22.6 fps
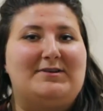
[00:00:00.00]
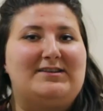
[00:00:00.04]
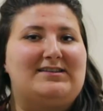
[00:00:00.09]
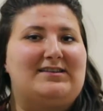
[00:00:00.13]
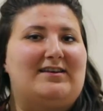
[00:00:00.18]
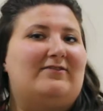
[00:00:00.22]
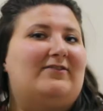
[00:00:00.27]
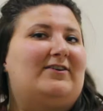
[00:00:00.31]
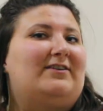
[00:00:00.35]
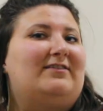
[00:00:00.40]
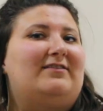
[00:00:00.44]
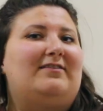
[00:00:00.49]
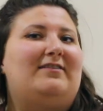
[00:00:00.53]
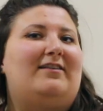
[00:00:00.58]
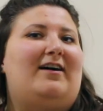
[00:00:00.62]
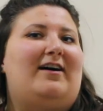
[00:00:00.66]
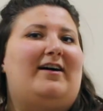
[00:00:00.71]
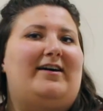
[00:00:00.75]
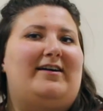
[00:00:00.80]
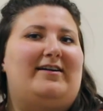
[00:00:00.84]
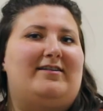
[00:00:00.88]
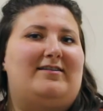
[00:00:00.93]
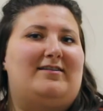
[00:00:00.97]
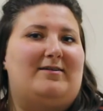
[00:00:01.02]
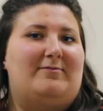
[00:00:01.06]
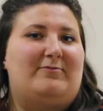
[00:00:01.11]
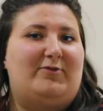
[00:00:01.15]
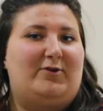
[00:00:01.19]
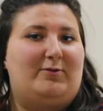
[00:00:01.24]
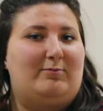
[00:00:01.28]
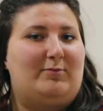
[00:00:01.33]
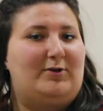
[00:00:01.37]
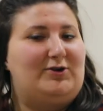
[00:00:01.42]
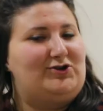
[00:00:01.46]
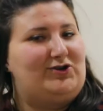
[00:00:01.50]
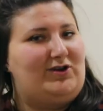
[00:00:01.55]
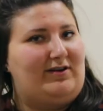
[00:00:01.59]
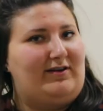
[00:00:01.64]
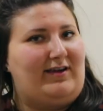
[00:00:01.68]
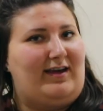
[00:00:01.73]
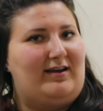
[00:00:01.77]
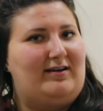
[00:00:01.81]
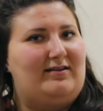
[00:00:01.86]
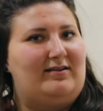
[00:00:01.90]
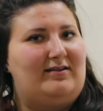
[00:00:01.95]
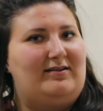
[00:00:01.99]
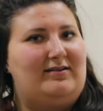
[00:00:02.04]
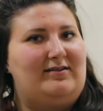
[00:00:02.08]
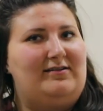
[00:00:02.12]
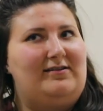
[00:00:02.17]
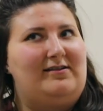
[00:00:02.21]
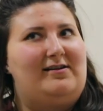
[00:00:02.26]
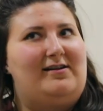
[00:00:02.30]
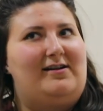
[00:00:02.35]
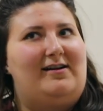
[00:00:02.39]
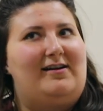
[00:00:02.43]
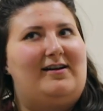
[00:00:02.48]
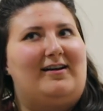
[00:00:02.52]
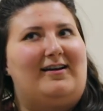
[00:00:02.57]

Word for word: is Sevan. I come from Montreal, Canada.